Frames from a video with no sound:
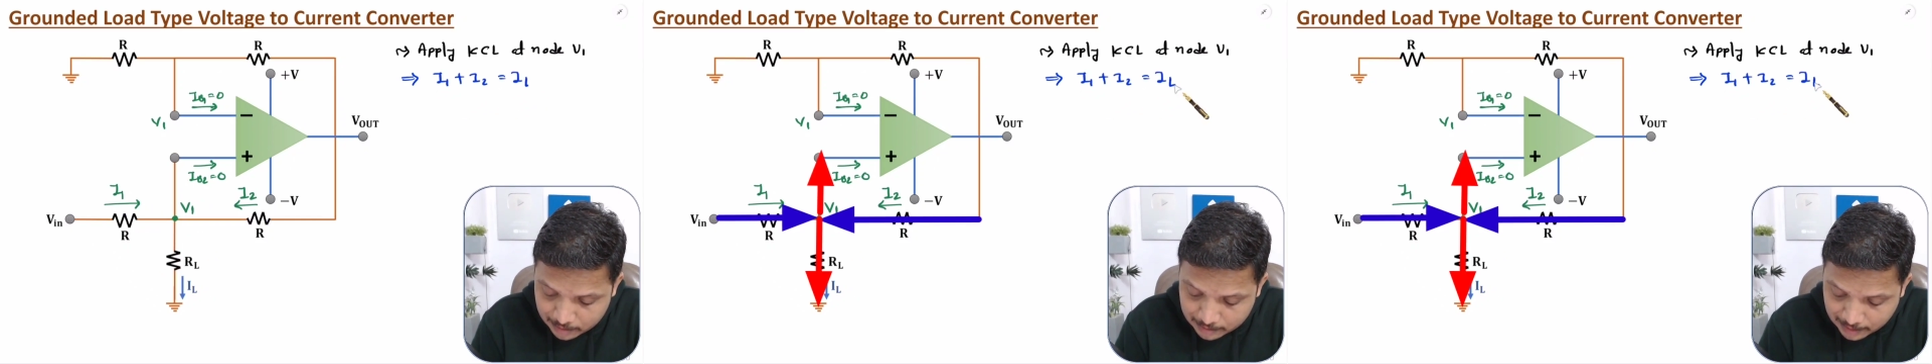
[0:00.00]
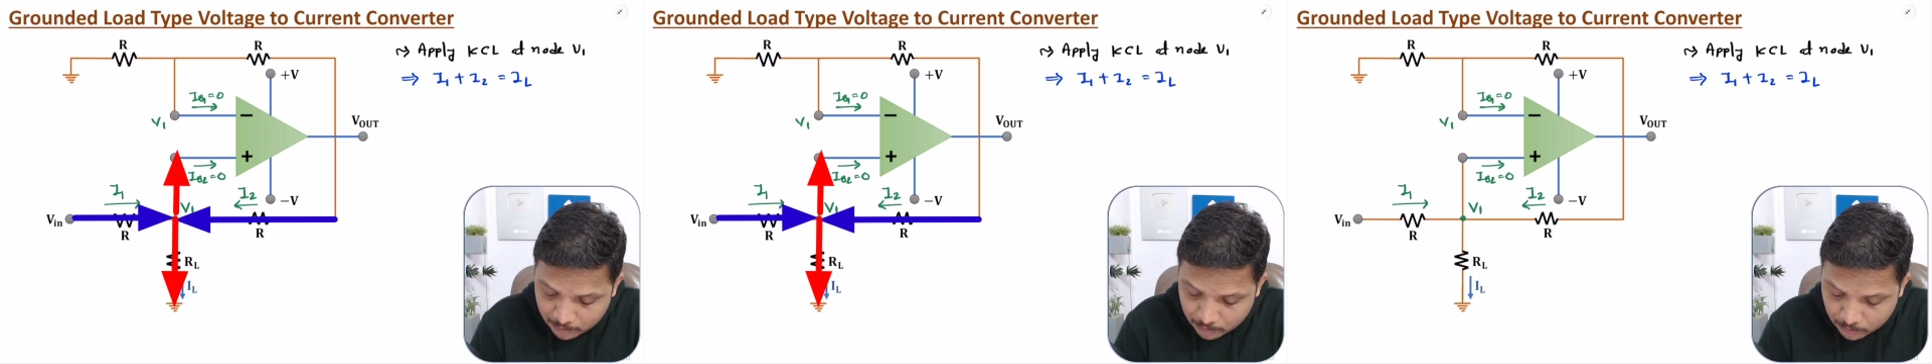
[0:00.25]

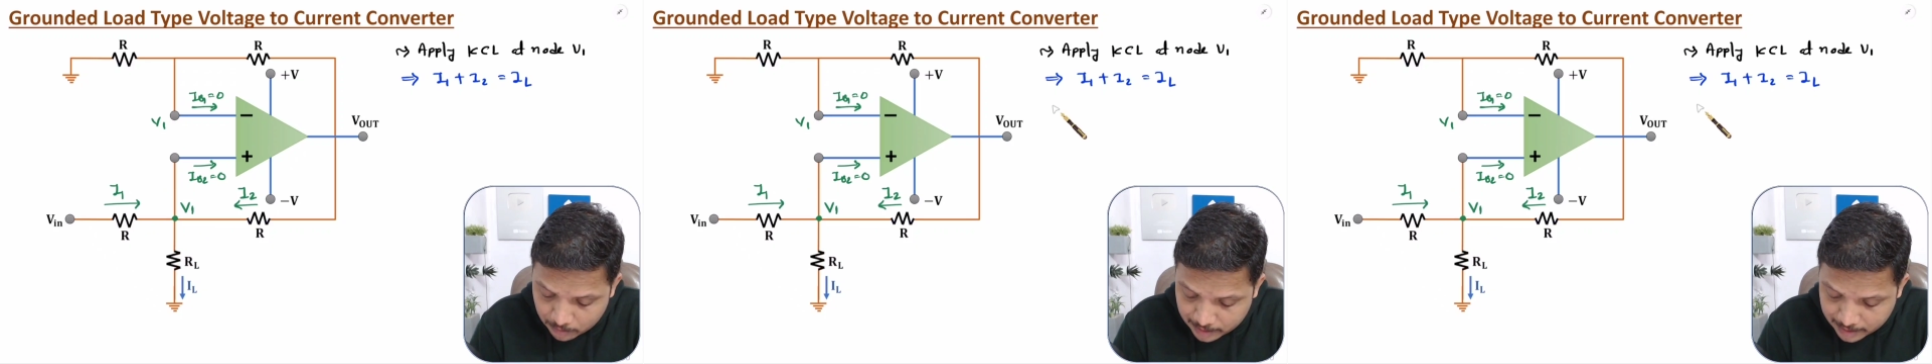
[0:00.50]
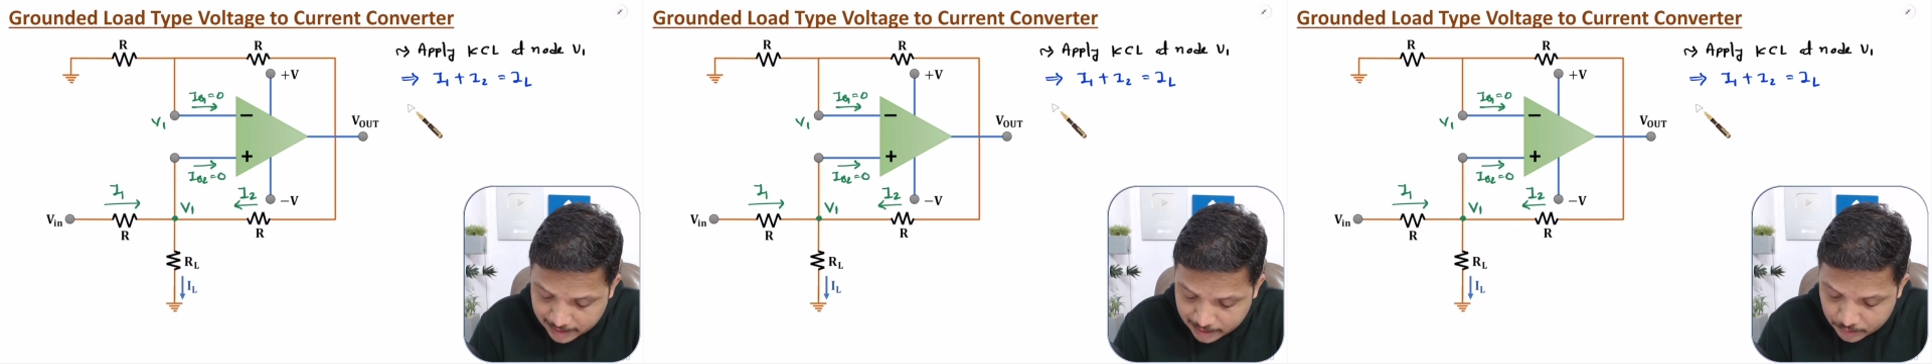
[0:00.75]
Now,
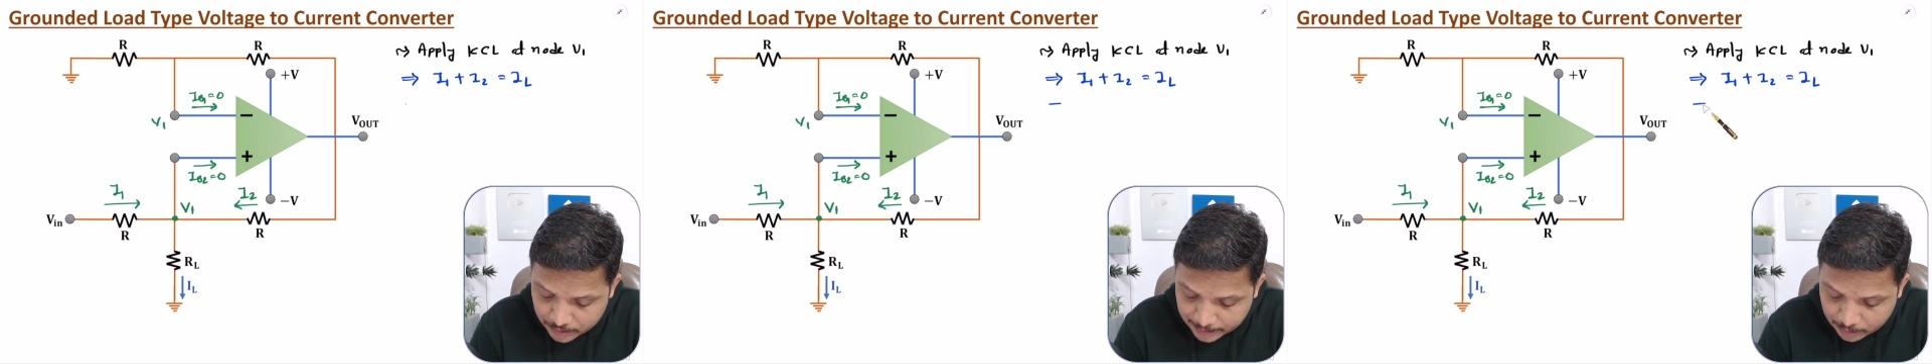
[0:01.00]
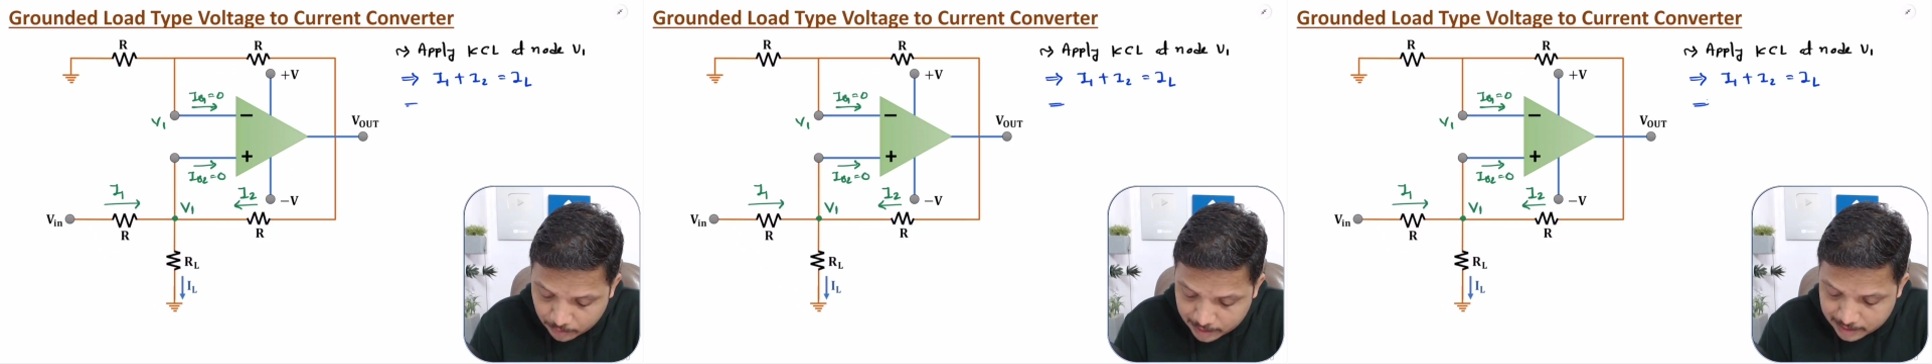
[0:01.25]
here you need
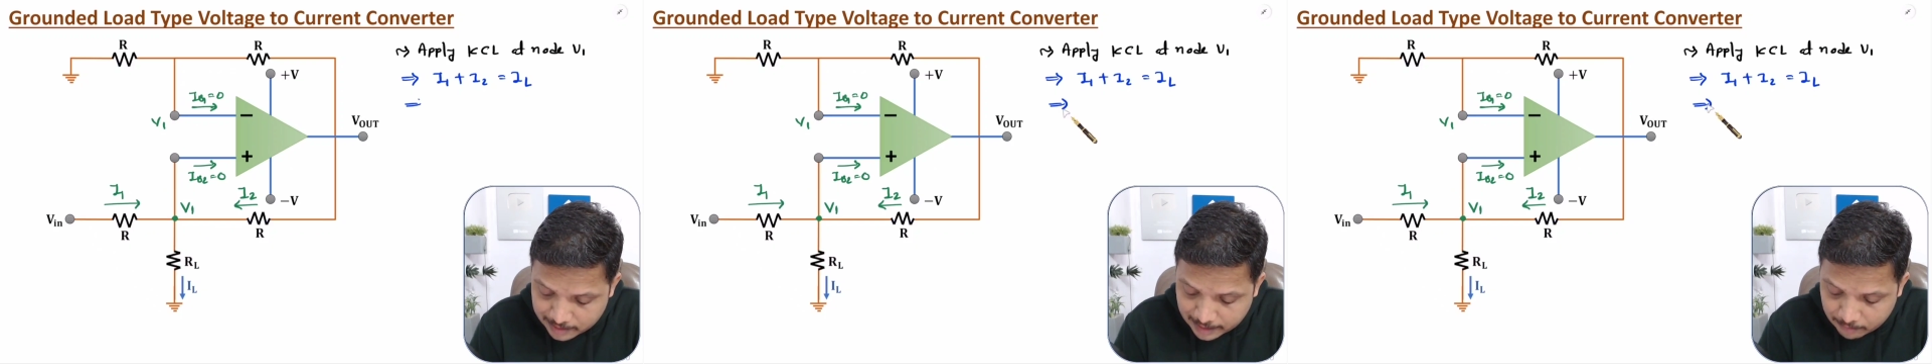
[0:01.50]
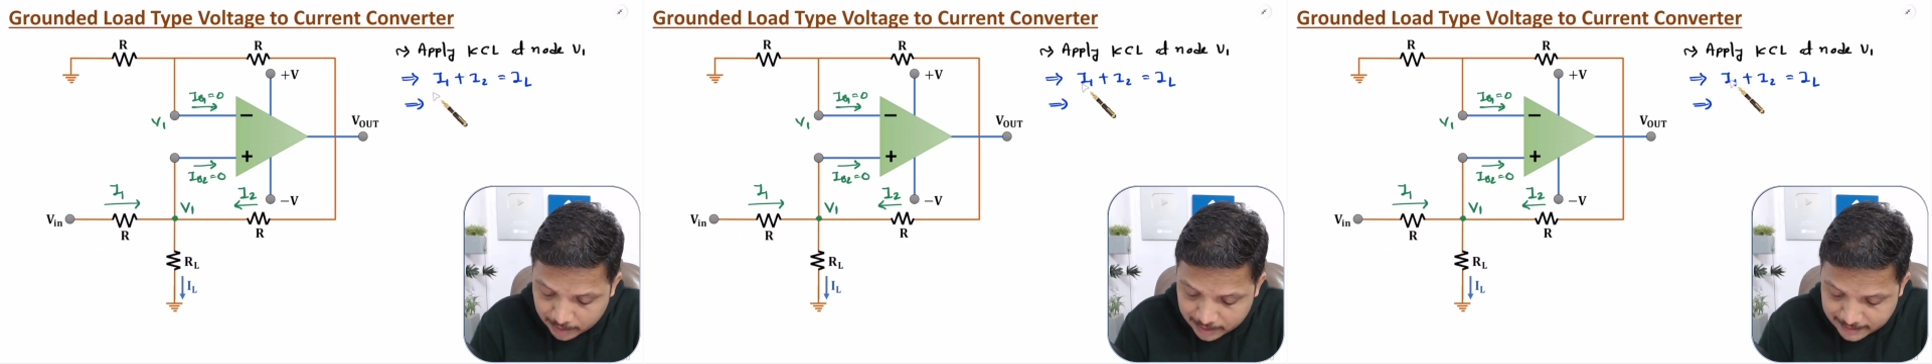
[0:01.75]
to
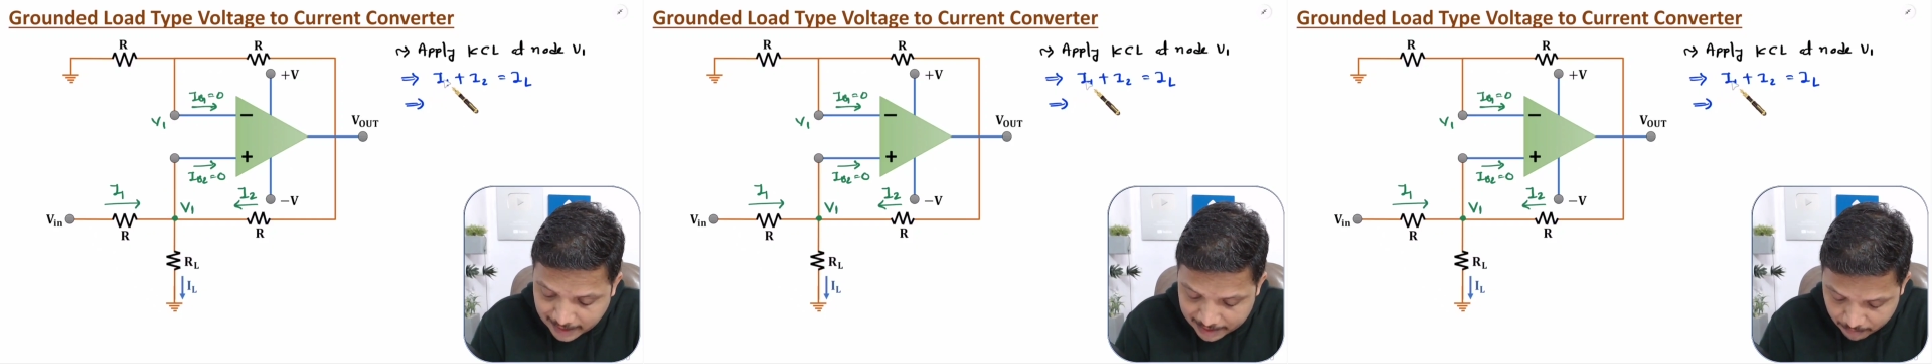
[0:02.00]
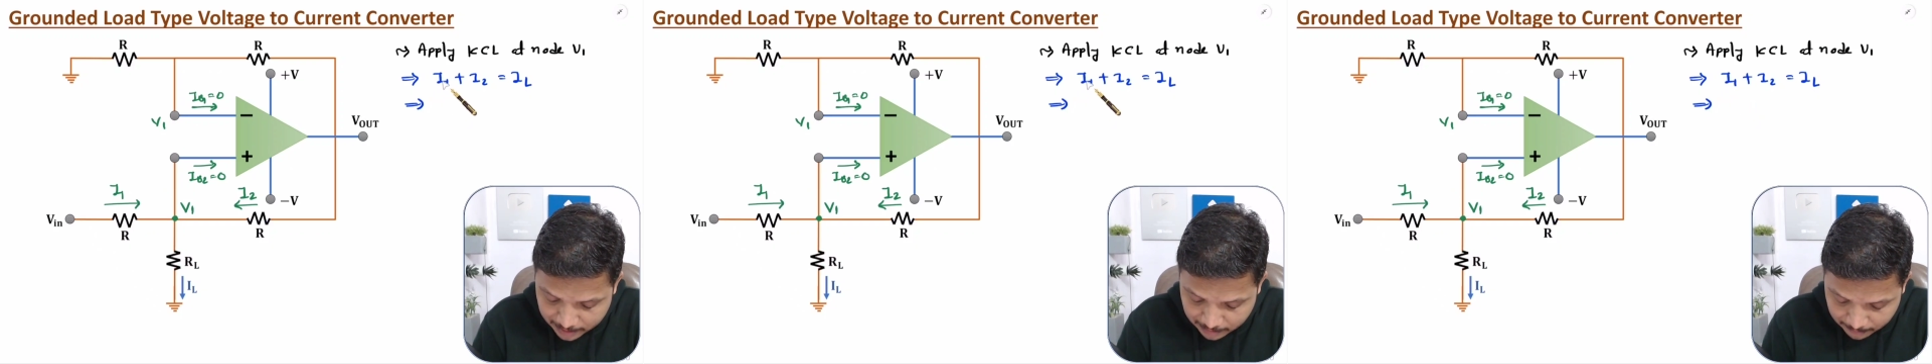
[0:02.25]
understand what is
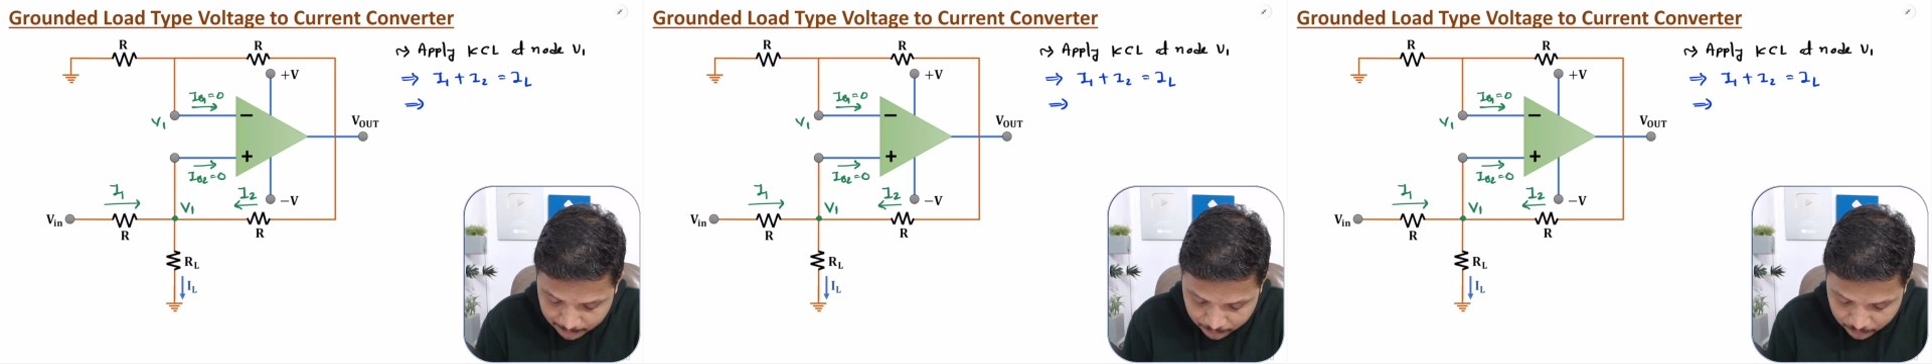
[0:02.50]
I1.